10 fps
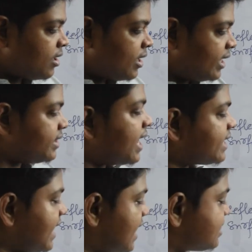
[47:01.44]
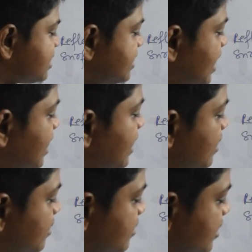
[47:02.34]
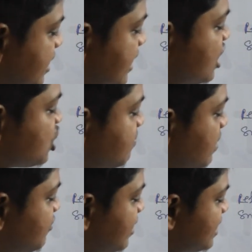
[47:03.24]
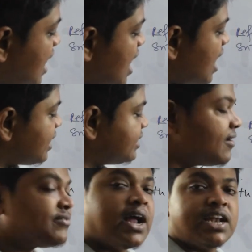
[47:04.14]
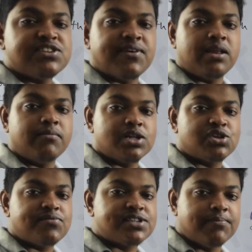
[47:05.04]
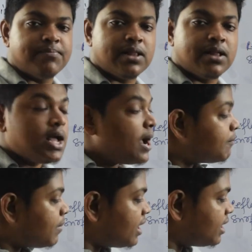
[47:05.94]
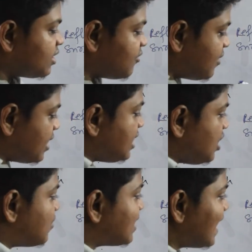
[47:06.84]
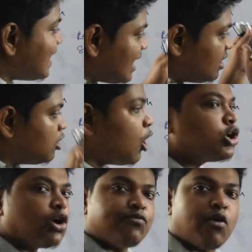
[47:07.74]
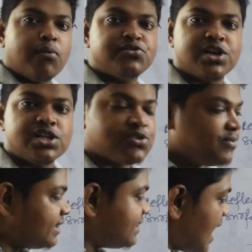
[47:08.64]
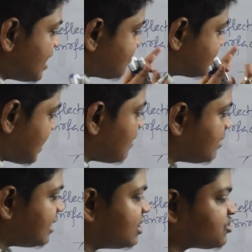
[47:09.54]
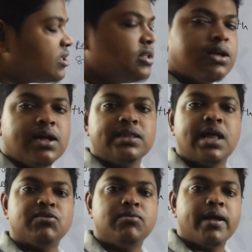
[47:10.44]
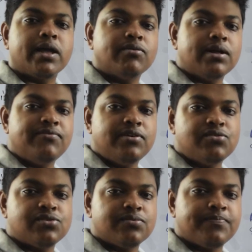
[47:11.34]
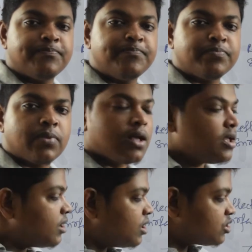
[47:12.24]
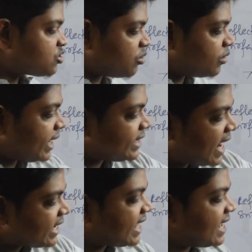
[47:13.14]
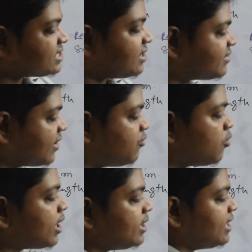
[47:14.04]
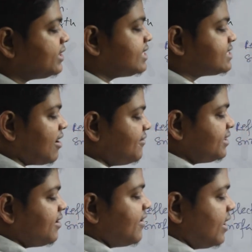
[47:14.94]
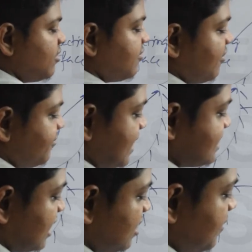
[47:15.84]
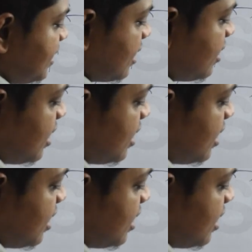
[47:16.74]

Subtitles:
in that case the relation between r and f, that is very much of simple. But when you are getting lot of options with that of same relation, that will make you confused. So in that case, if the focal length is having the value of 50 centimeter,